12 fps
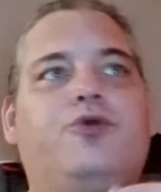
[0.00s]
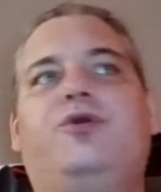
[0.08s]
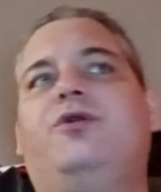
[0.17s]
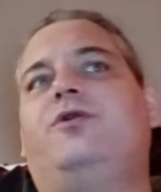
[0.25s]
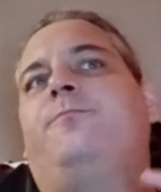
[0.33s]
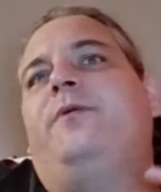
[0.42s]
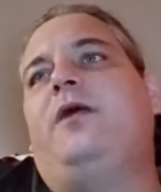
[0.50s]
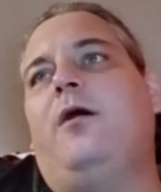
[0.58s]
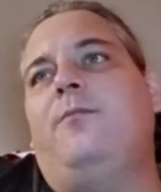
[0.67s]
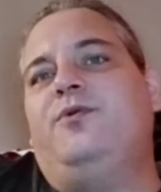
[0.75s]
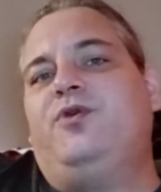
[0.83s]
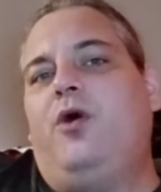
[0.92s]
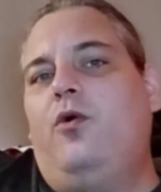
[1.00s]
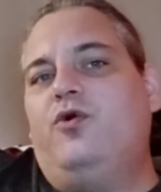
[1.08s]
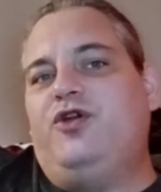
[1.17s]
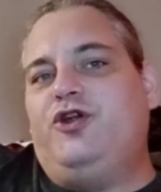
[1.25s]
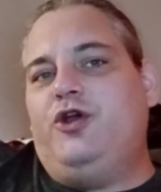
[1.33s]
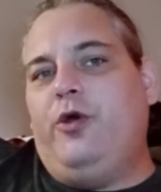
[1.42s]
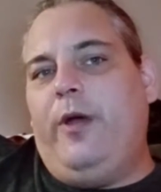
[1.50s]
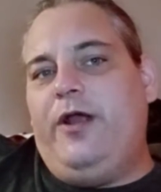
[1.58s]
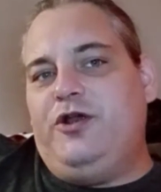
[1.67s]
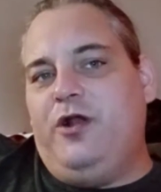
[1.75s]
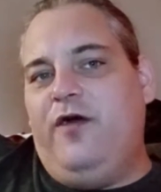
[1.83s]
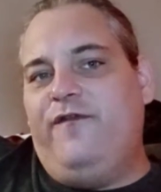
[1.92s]
it becomes a whole
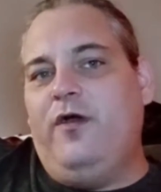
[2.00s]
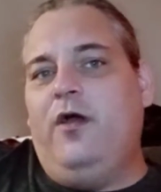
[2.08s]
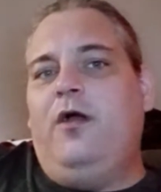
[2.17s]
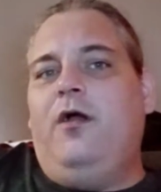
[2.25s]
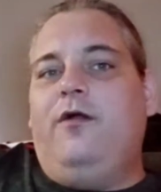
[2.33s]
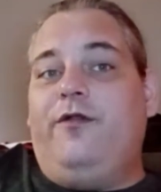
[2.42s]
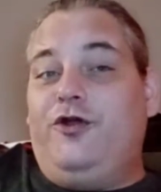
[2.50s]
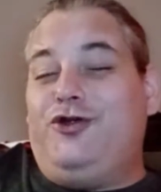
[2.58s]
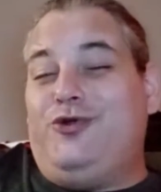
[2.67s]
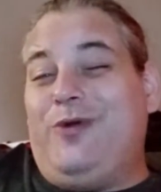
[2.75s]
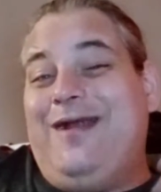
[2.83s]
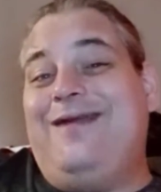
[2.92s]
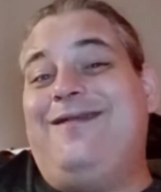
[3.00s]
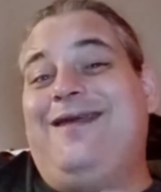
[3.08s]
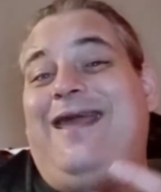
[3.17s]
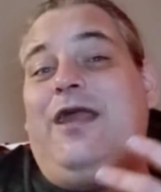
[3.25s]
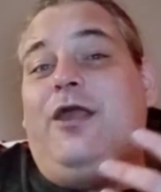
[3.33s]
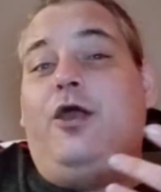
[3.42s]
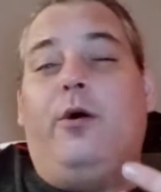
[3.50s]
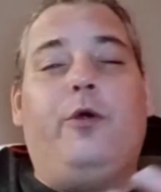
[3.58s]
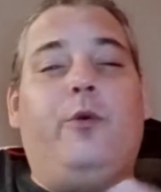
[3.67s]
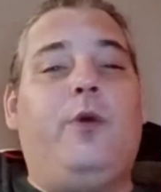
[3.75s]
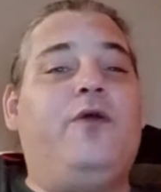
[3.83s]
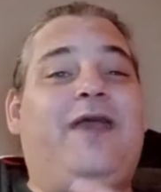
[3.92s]
situation of they're stranded, they can't go
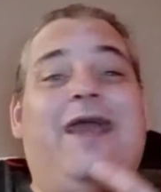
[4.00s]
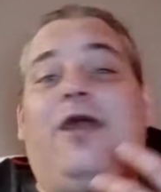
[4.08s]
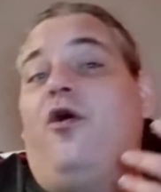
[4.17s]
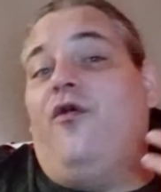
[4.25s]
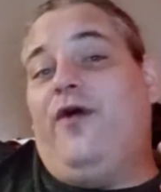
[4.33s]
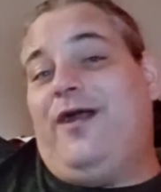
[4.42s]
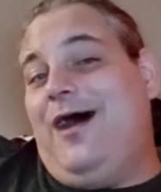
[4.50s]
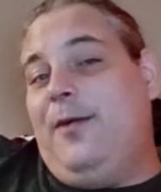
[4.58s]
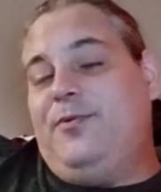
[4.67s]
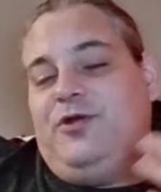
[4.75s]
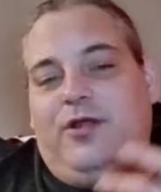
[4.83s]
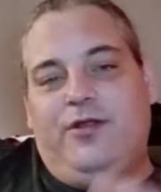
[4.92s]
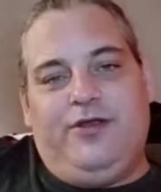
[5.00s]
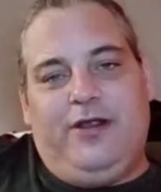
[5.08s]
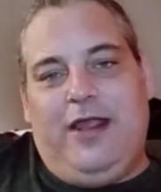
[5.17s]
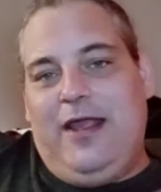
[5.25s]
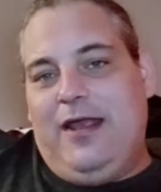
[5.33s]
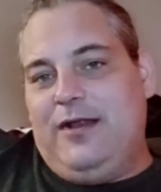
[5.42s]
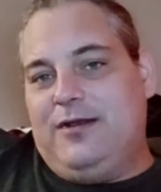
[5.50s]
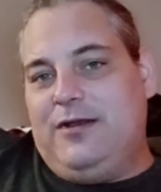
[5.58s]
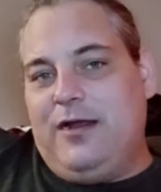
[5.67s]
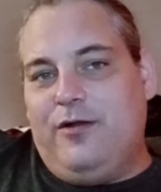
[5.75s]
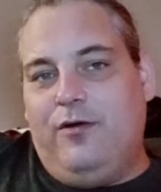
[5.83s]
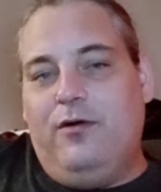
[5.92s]
anywhere, they can't call the cops because they can't get a
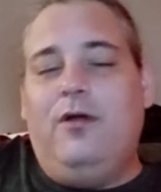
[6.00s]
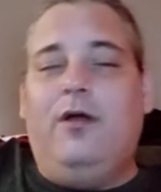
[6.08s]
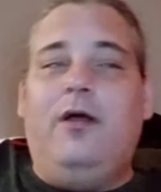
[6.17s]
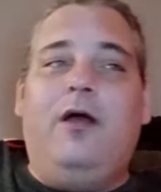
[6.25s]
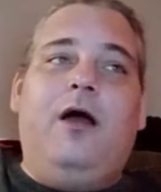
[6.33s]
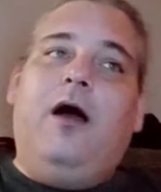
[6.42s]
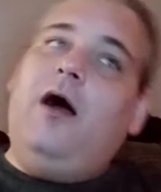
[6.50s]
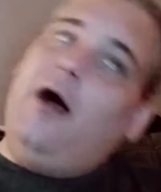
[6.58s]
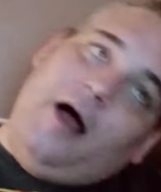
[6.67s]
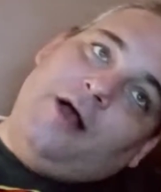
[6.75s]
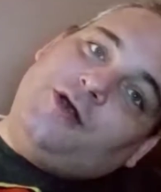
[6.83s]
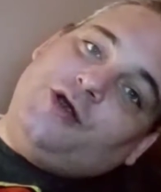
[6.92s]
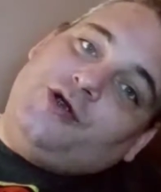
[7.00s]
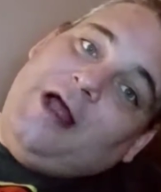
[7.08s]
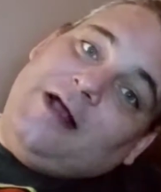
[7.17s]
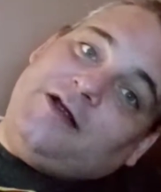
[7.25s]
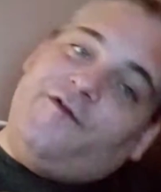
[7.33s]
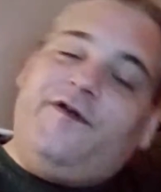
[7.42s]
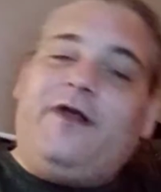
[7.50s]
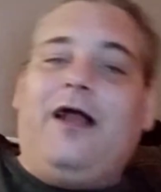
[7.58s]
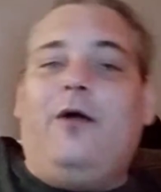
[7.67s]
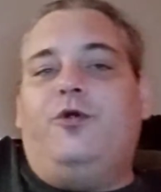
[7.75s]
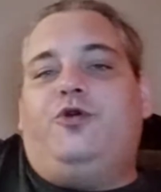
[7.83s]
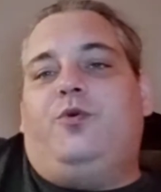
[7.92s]
signal. Uh, so she has to figure
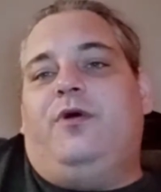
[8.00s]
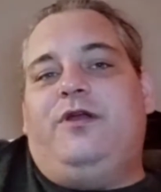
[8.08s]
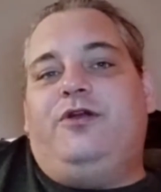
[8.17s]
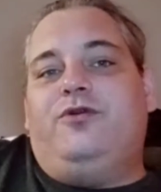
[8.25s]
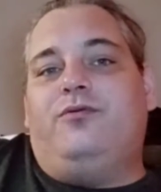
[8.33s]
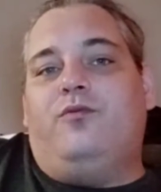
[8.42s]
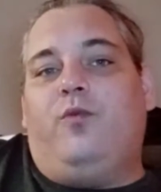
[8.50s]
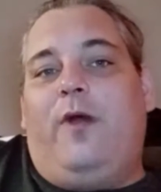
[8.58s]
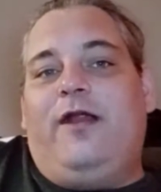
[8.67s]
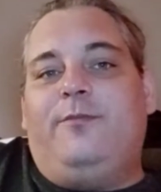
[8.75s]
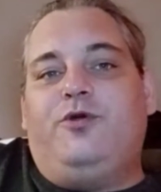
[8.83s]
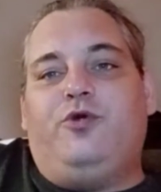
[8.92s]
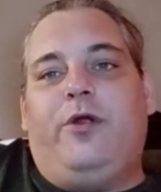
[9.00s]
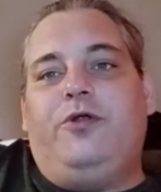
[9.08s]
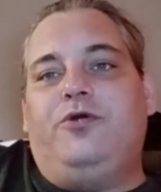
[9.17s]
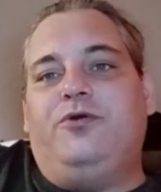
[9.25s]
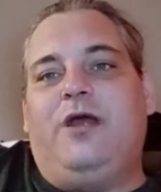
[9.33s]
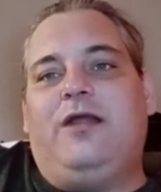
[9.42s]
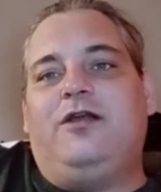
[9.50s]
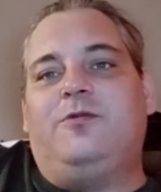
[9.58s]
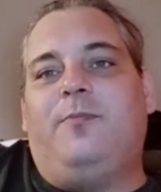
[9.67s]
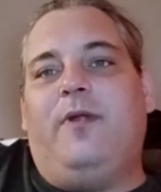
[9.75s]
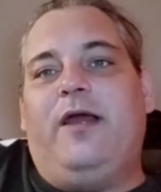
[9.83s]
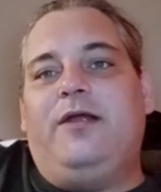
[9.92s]
out which one of these random strangers at this
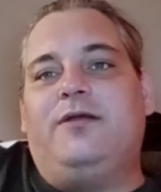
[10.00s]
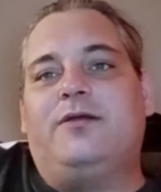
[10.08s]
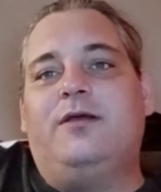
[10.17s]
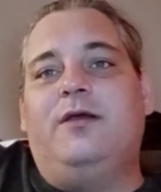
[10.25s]
place